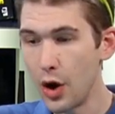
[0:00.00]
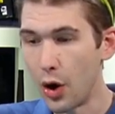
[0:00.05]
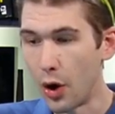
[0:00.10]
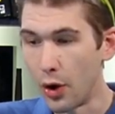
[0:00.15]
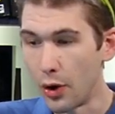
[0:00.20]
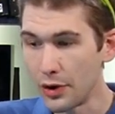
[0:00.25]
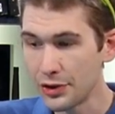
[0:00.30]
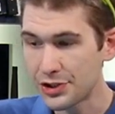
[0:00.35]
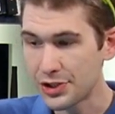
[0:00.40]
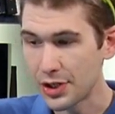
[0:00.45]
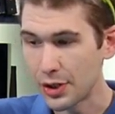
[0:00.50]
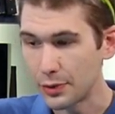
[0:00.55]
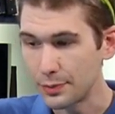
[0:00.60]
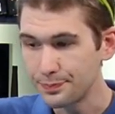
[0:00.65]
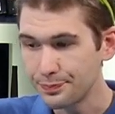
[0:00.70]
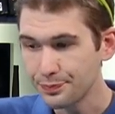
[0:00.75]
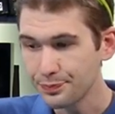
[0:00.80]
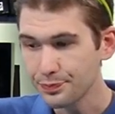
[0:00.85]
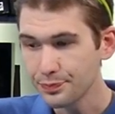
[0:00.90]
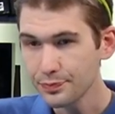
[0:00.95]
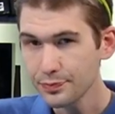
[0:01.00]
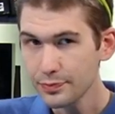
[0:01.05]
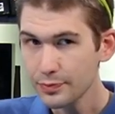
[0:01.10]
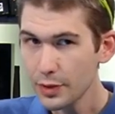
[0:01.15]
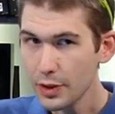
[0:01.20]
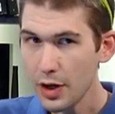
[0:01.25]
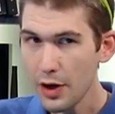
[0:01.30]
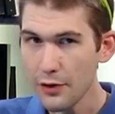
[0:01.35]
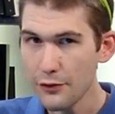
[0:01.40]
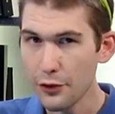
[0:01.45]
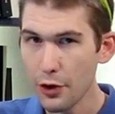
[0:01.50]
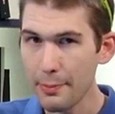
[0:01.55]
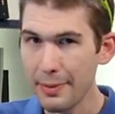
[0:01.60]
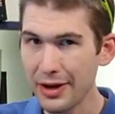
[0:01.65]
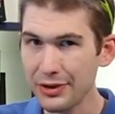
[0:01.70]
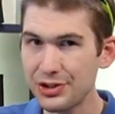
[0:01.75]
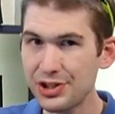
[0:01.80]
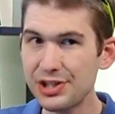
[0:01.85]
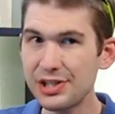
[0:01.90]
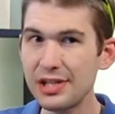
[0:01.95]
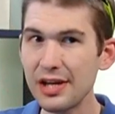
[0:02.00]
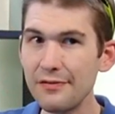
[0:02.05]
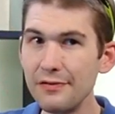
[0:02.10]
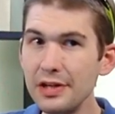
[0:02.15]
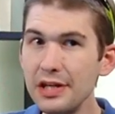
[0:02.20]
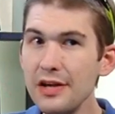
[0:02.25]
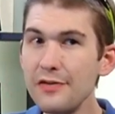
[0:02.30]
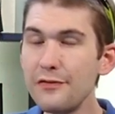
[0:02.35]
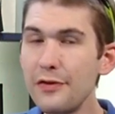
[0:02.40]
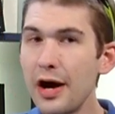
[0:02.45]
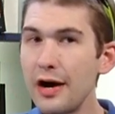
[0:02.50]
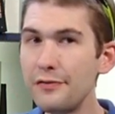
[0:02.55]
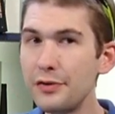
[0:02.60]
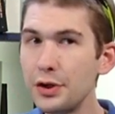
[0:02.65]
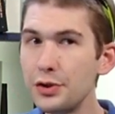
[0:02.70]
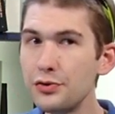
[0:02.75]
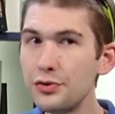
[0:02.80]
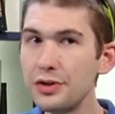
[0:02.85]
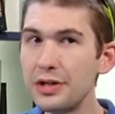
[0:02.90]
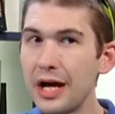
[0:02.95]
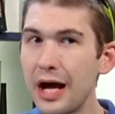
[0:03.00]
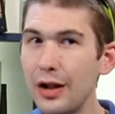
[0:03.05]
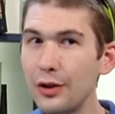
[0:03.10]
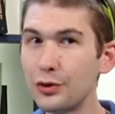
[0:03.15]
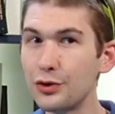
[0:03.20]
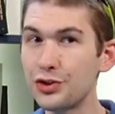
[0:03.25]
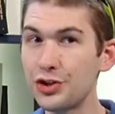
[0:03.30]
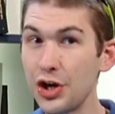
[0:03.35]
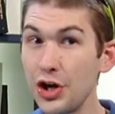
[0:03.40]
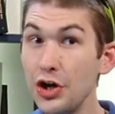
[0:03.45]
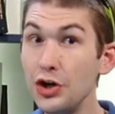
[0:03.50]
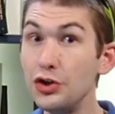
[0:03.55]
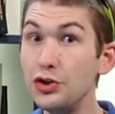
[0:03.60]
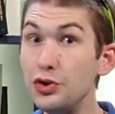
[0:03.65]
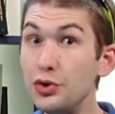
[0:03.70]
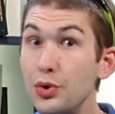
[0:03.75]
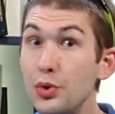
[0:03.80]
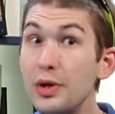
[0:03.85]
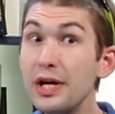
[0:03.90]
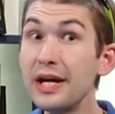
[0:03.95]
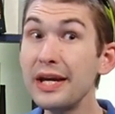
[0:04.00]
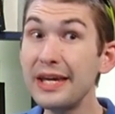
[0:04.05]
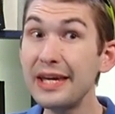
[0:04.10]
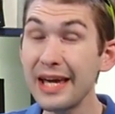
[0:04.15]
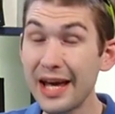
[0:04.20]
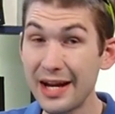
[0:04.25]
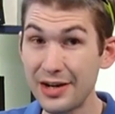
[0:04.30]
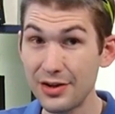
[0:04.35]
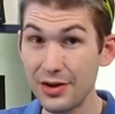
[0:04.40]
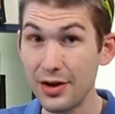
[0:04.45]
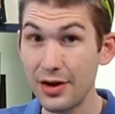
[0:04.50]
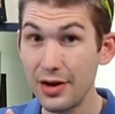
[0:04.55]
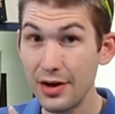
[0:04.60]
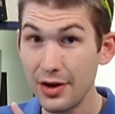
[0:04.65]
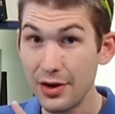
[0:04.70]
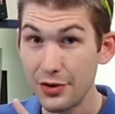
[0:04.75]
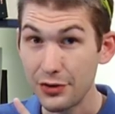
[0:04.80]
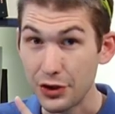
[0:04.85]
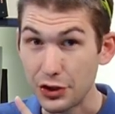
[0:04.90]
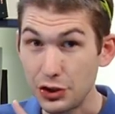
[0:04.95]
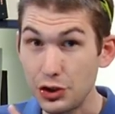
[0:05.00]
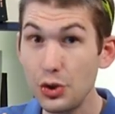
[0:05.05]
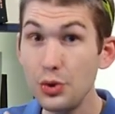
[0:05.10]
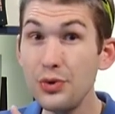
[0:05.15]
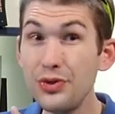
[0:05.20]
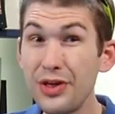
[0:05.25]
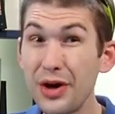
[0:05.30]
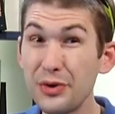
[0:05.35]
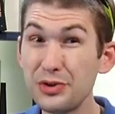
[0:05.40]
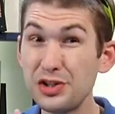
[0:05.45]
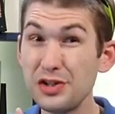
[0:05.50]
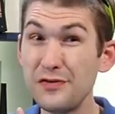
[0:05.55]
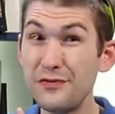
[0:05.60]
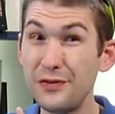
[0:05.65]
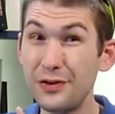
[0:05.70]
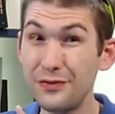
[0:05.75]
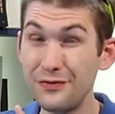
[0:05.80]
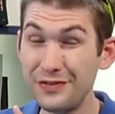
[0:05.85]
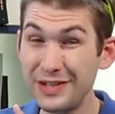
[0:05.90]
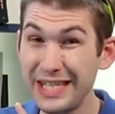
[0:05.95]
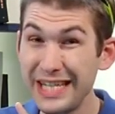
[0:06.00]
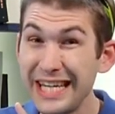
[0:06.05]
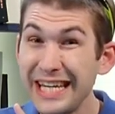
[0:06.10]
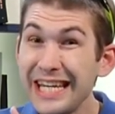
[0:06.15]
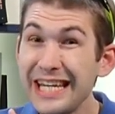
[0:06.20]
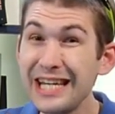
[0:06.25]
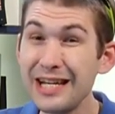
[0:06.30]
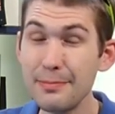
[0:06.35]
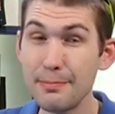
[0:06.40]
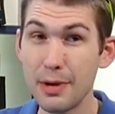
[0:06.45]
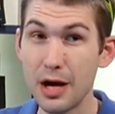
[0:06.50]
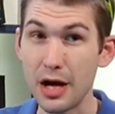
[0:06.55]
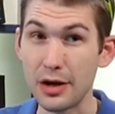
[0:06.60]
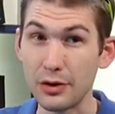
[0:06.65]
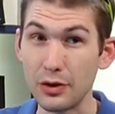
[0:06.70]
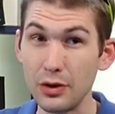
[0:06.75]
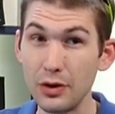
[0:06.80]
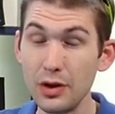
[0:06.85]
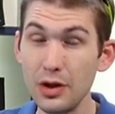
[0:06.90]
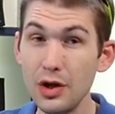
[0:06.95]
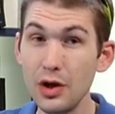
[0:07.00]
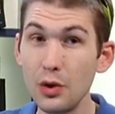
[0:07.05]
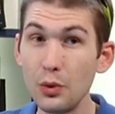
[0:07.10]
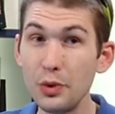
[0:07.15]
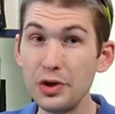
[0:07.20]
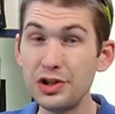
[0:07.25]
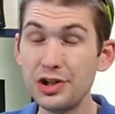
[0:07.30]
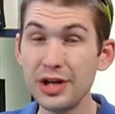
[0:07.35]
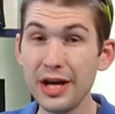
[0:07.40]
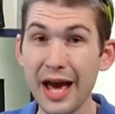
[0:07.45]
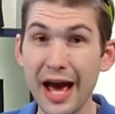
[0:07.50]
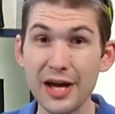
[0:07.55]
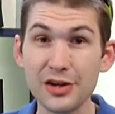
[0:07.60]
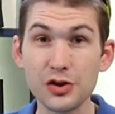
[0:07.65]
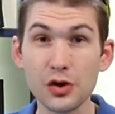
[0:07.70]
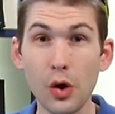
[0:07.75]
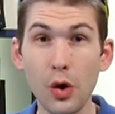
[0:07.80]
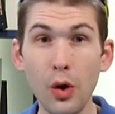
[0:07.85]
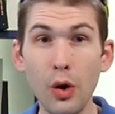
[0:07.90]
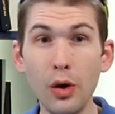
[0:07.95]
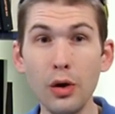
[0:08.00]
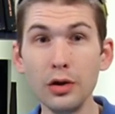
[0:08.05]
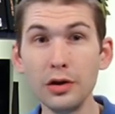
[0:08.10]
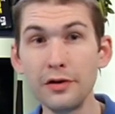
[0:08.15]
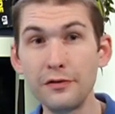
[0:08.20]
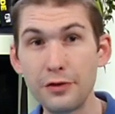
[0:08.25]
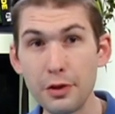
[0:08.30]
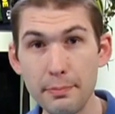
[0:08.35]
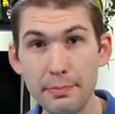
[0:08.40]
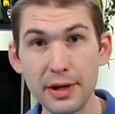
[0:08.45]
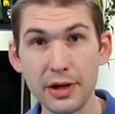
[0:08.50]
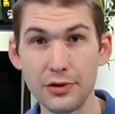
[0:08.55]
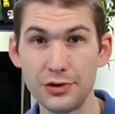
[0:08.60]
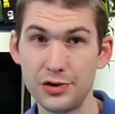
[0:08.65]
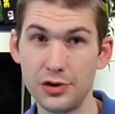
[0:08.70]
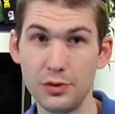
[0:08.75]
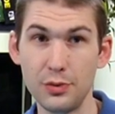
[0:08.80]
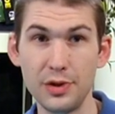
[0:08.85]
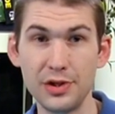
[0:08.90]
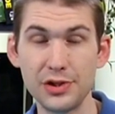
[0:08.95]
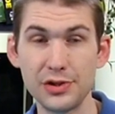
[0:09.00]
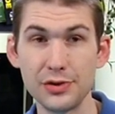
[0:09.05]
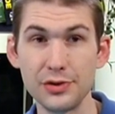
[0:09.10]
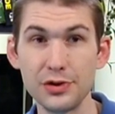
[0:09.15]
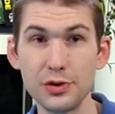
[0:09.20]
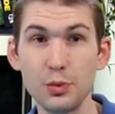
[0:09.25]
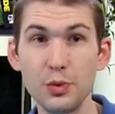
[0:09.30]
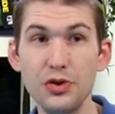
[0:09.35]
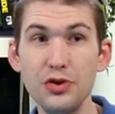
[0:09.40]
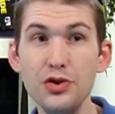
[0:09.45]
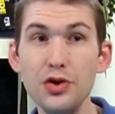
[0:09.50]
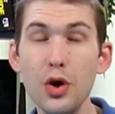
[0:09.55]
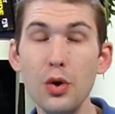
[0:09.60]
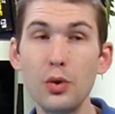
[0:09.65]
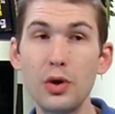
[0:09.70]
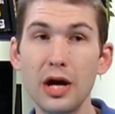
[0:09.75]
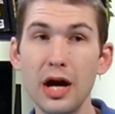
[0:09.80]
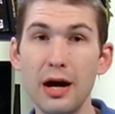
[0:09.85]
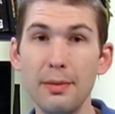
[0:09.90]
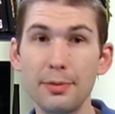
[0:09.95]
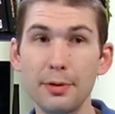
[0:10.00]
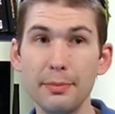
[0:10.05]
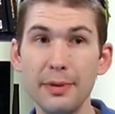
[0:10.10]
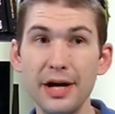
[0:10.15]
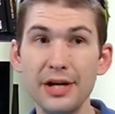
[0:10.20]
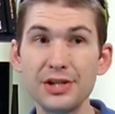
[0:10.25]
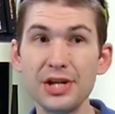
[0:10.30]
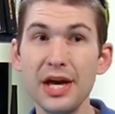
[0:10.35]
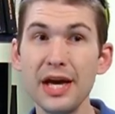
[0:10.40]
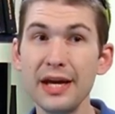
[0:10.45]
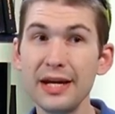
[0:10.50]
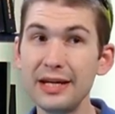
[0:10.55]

Also, for about $7,500, you can get the 2015 model, which has all of the bells and whistles with no compromise.